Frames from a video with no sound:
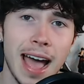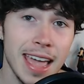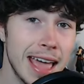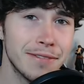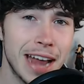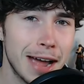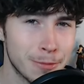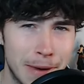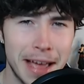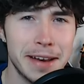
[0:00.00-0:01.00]
I have not
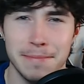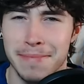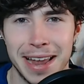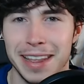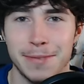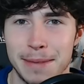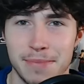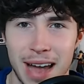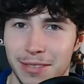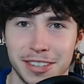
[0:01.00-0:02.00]
read many web
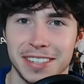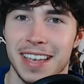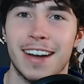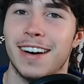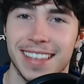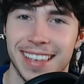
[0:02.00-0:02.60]
novels at all.